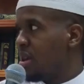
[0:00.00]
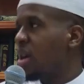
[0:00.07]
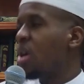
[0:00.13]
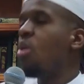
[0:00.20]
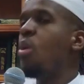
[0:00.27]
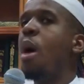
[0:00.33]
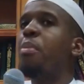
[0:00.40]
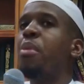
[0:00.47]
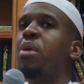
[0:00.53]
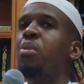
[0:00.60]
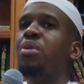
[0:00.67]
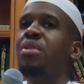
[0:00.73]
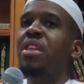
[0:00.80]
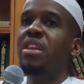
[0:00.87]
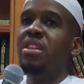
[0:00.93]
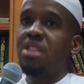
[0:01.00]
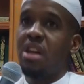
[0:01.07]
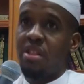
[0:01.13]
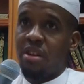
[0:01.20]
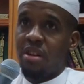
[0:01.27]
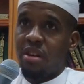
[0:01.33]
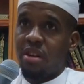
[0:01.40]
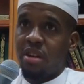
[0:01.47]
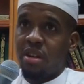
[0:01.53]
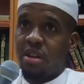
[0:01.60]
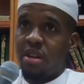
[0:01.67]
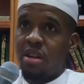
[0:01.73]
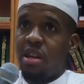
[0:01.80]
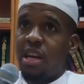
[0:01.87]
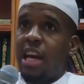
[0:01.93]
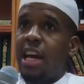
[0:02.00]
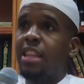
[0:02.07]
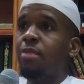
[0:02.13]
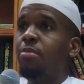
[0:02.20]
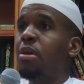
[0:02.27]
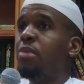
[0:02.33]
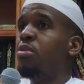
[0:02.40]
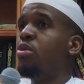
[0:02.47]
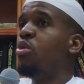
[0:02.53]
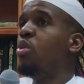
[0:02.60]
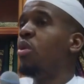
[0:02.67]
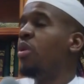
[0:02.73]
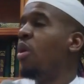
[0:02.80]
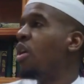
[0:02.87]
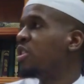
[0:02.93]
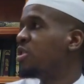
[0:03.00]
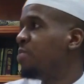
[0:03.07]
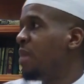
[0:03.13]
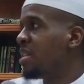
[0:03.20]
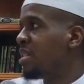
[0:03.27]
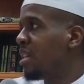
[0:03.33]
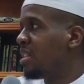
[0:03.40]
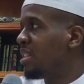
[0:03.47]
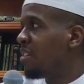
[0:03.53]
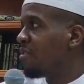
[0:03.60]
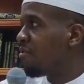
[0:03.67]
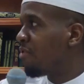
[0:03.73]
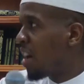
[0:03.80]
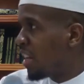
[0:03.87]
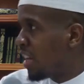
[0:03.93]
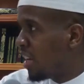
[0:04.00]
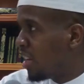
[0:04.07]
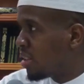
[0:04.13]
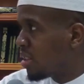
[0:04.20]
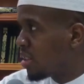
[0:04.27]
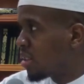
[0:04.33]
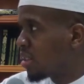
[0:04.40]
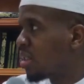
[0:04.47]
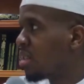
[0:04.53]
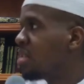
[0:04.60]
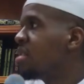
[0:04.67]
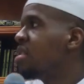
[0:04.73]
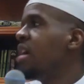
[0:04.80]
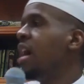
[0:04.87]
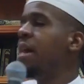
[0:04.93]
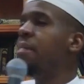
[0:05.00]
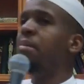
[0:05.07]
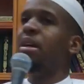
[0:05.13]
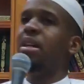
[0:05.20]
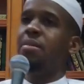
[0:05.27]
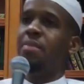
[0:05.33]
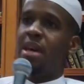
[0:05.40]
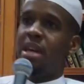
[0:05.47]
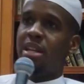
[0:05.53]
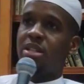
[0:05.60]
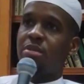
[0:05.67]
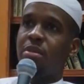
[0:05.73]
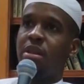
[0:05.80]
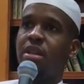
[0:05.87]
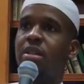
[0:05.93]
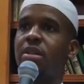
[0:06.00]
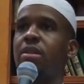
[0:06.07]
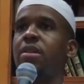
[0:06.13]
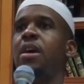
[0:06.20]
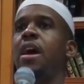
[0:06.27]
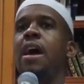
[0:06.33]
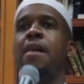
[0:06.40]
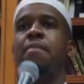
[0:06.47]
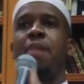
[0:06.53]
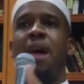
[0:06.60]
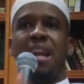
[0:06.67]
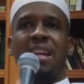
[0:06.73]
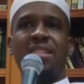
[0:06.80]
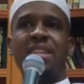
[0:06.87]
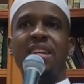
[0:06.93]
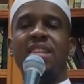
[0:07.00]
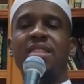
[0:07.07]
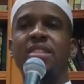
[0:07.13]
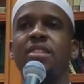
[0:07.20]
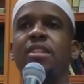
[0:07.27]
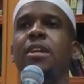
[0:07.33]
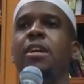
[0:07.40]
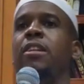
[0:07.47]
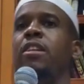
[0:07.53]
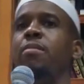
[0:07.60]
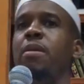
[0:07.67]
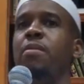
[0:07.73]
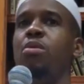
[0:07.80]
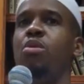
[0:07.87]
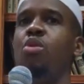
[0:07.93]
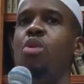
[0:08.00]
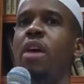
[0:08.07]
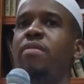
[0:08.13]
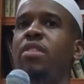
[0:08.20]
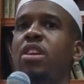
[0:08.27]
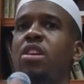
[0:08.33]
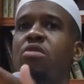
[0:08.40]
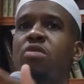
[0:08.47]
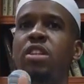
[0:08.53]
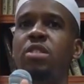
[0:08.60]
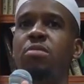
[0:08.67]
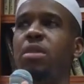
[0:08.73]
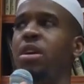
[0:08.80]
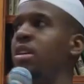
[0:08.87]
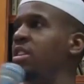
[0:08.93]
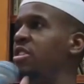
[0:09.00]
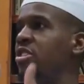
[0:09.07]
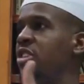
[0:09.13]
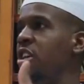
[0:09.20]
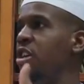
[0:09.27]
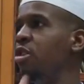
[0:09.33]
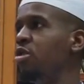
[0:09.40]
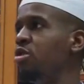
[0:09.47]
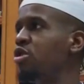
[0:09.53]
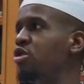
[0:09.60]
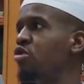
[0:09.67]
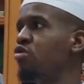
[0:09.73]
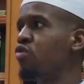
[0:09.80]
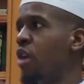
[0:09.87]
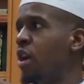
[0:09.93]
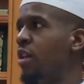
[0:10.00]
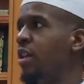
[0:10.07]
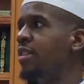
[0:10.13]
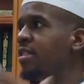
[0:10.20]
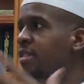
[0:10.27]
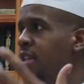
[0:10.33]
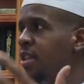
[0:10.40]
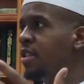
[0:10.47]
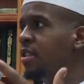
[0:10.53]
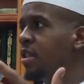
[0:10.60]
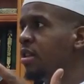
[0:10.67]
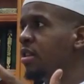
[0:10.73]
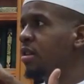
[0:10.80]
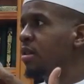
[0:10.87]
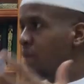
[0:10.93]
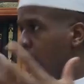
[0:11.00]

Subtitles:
cooperate with each other. And the people who are specialists in finance and money management and politics, the people who have the charisma, the skills to run a center,